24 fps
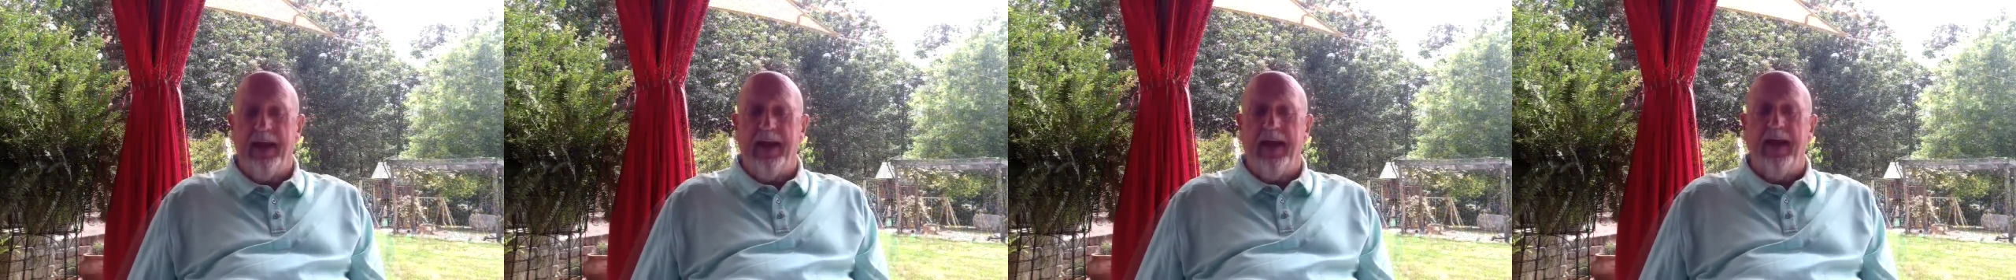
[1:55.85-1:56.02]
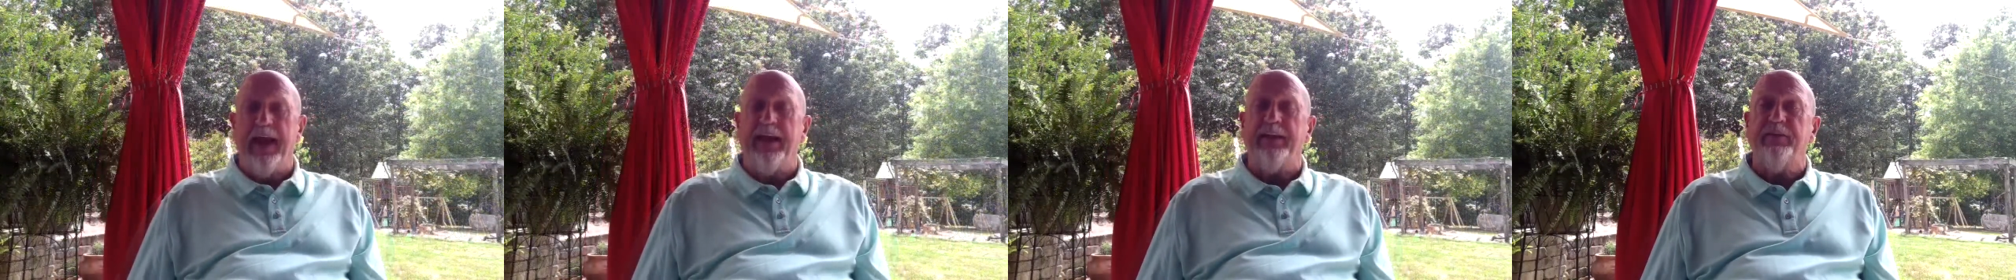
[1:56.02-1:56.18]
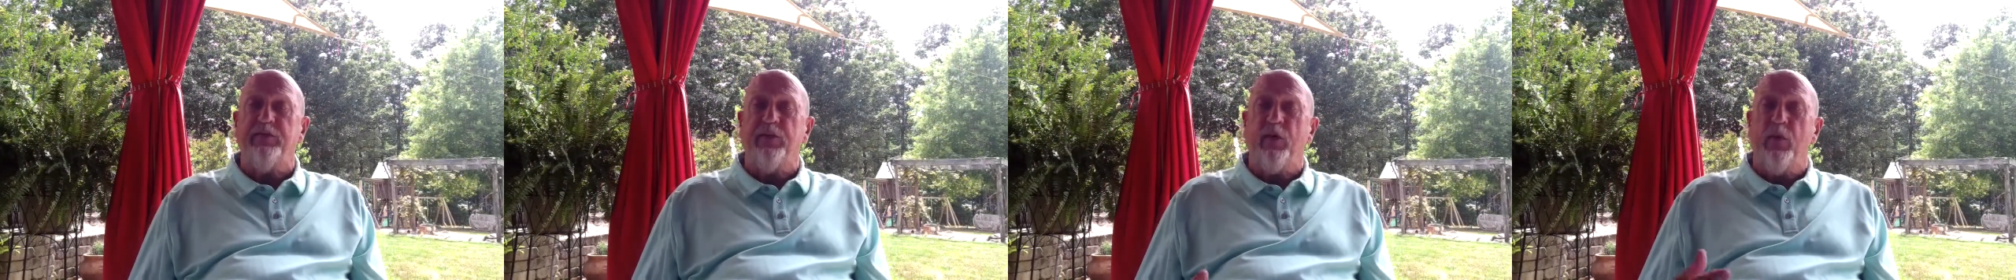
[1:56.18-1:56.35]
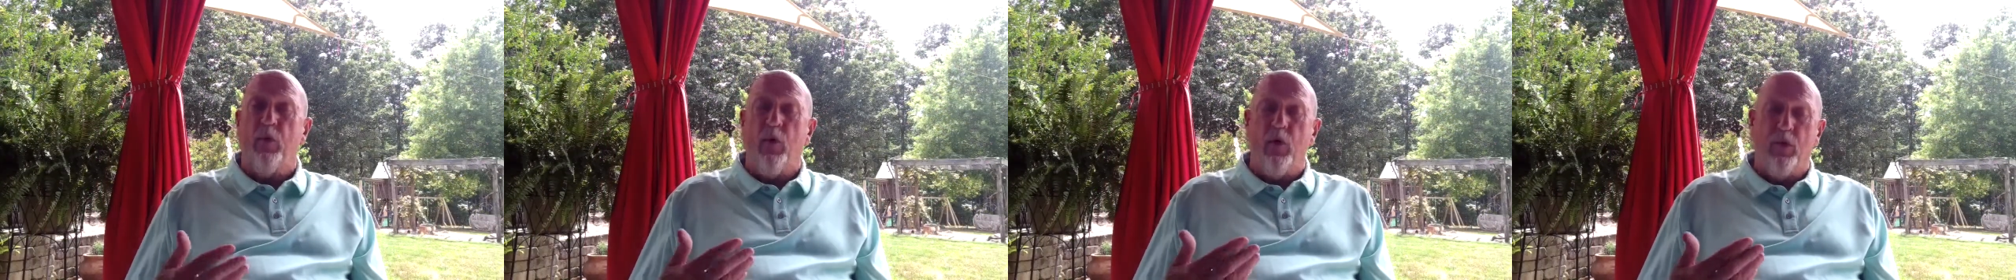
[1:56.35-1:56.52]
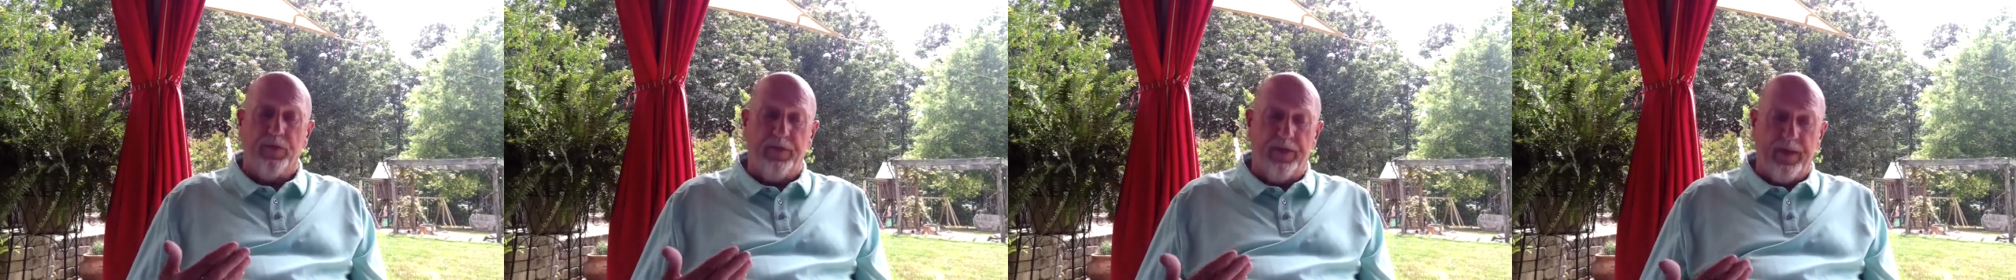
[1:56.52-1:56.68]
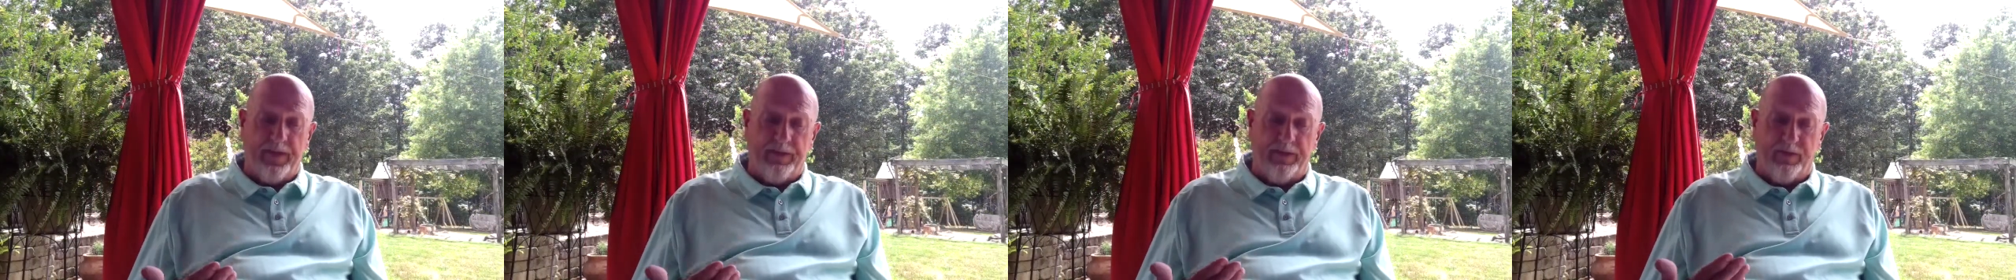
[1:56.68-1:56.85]
And so
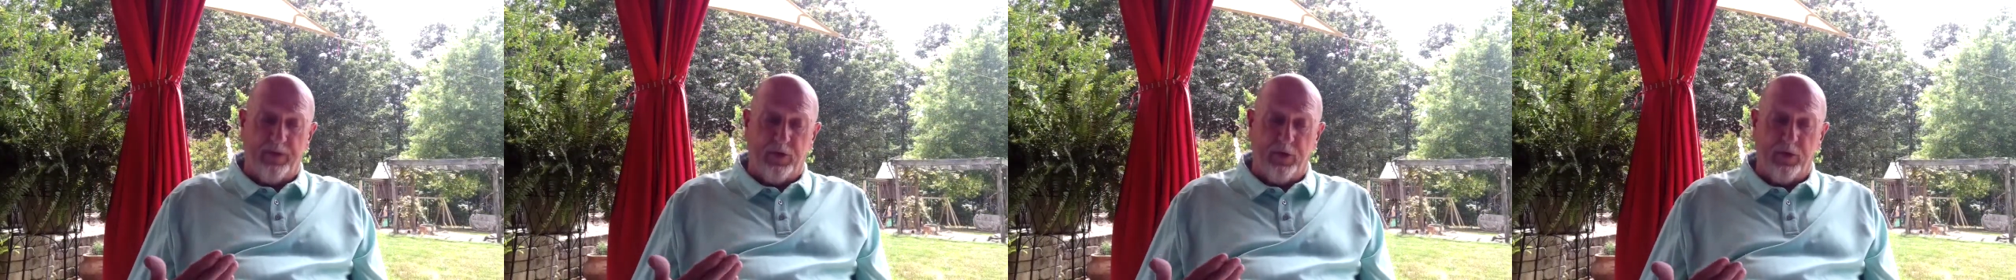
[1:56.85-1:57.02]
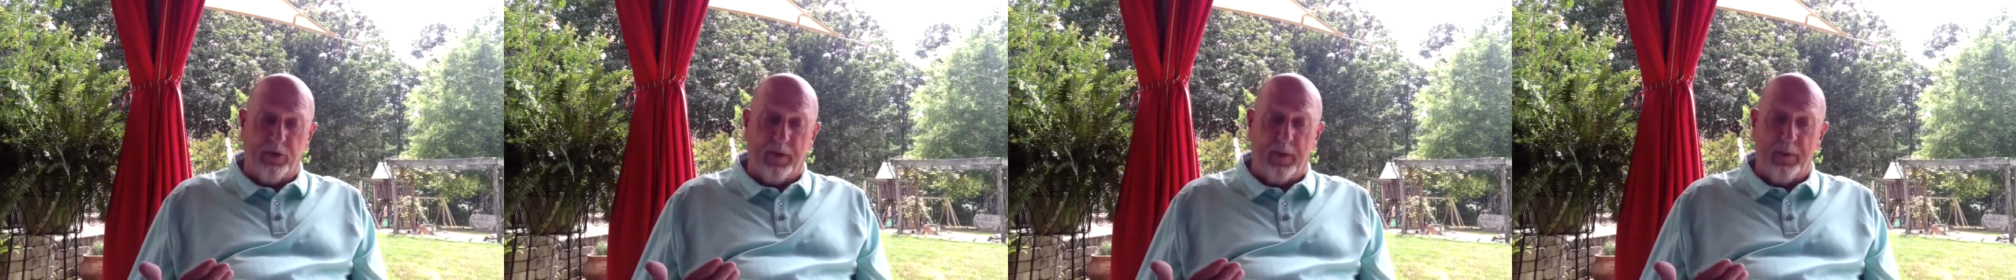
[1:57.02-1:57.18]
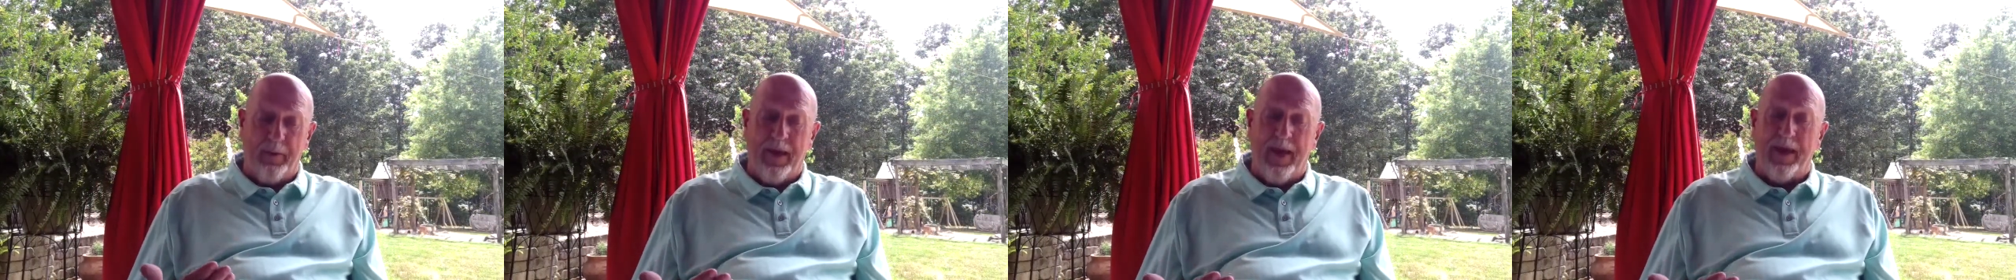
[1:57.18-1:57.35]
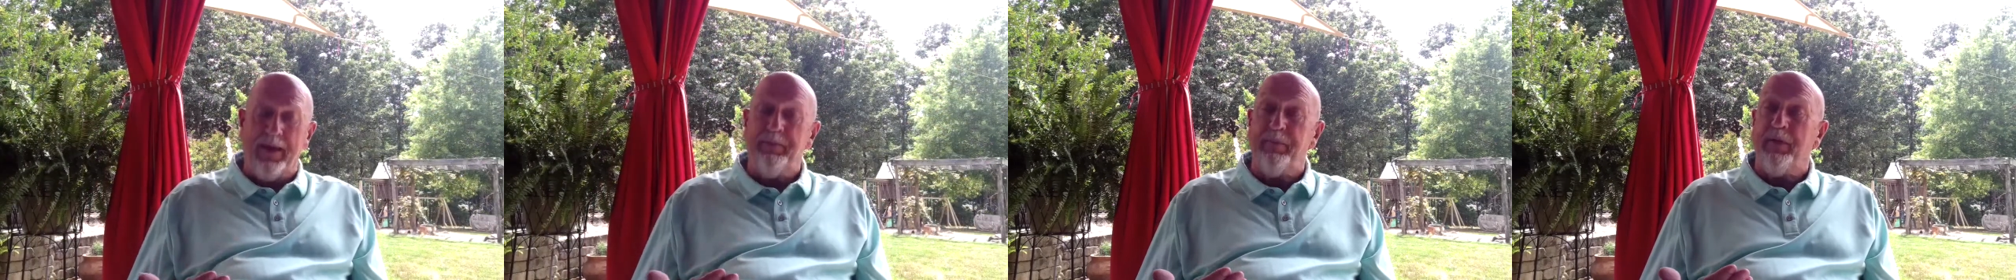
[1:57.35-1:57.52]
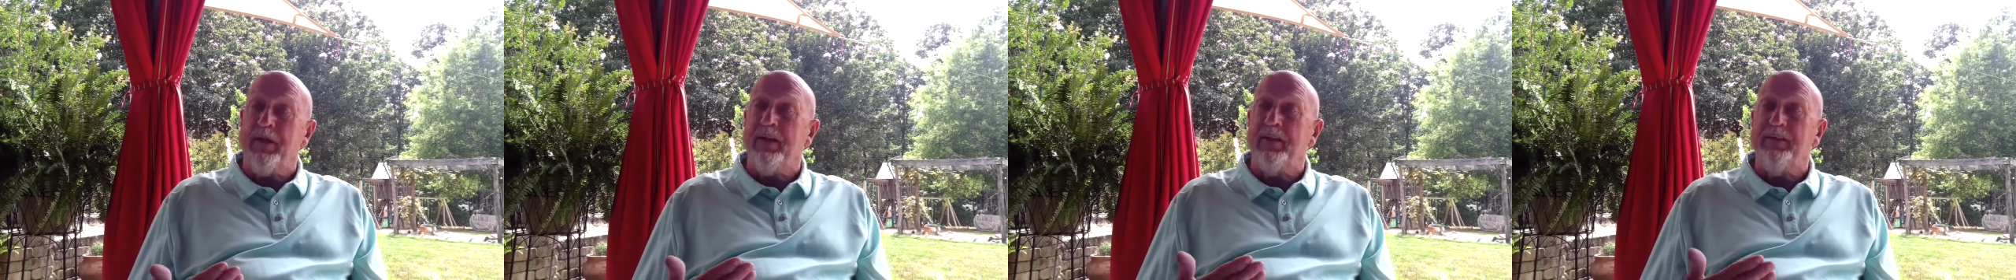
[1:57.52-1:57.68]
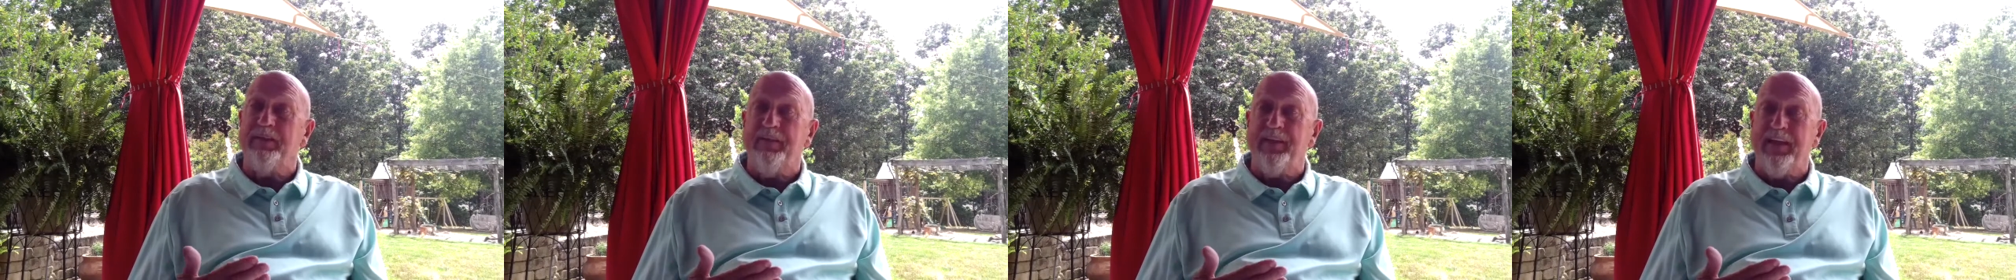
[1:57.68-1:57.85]
on these two
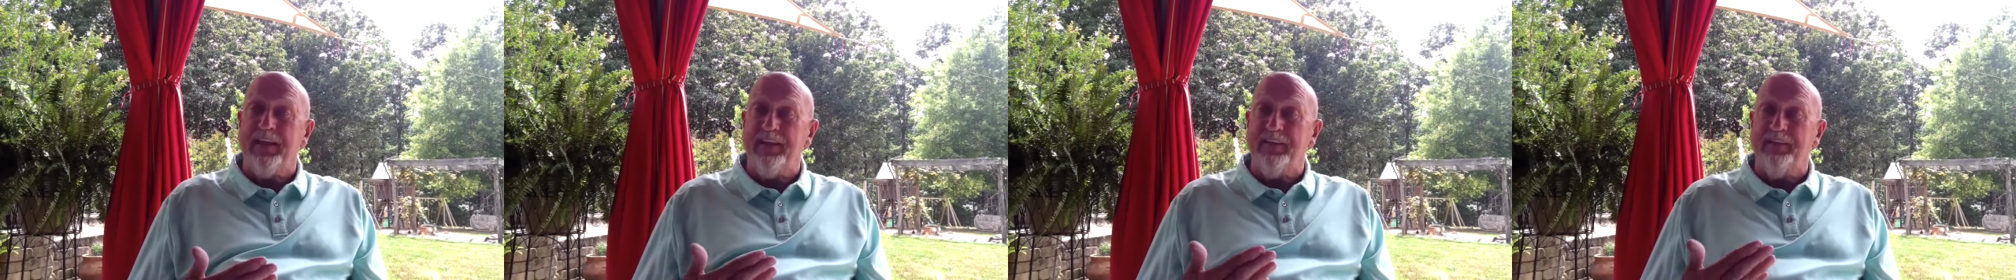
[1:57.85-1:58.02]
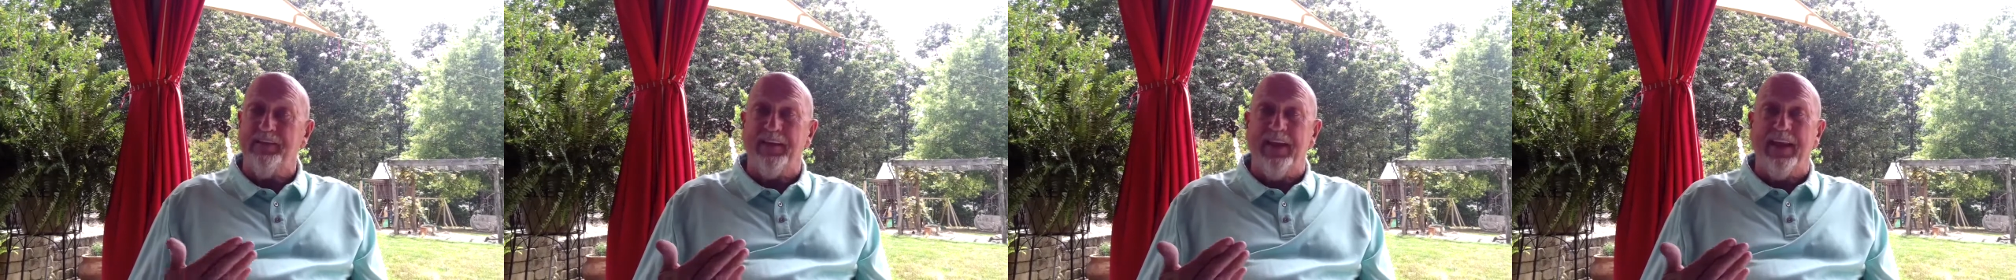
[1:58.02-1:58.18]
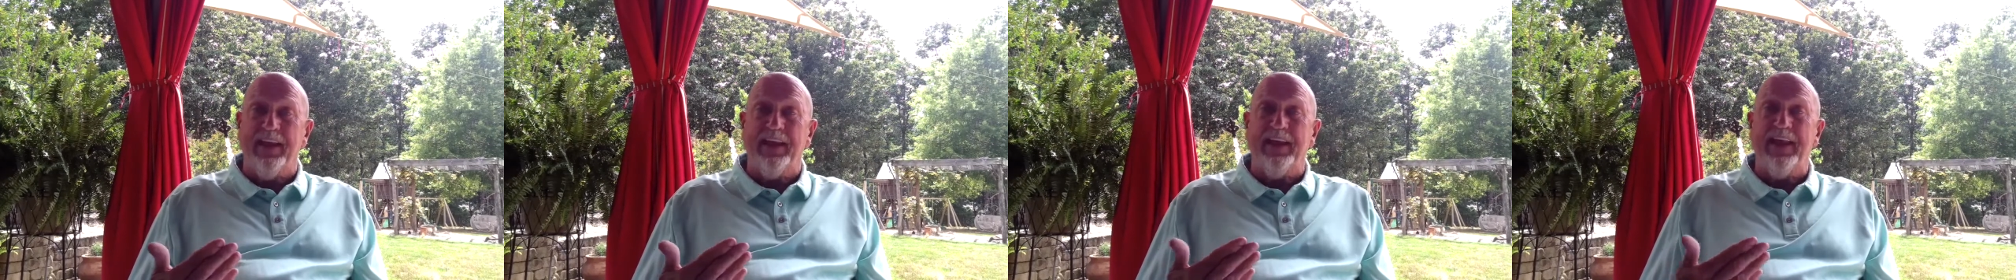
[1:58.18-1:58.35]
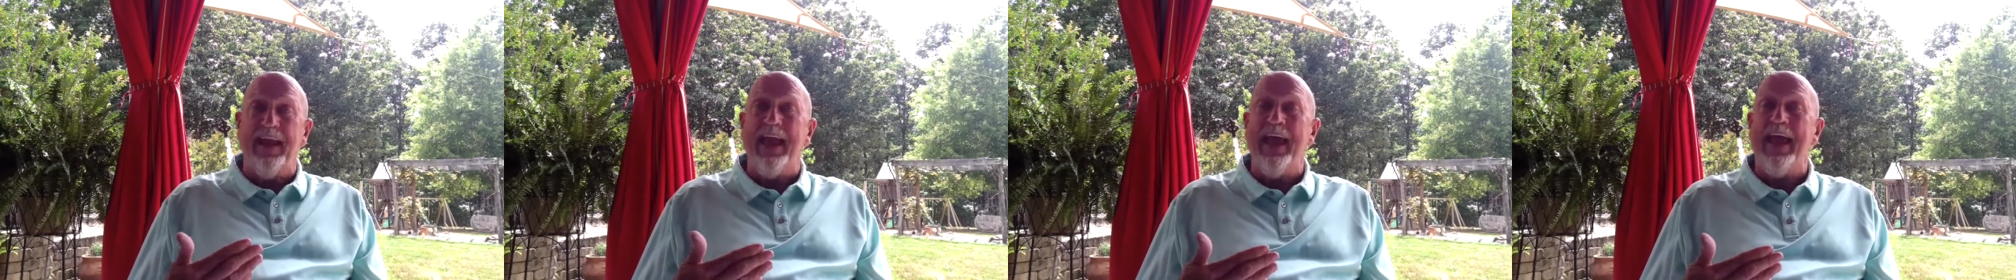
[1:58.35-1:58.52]
commandments, he said,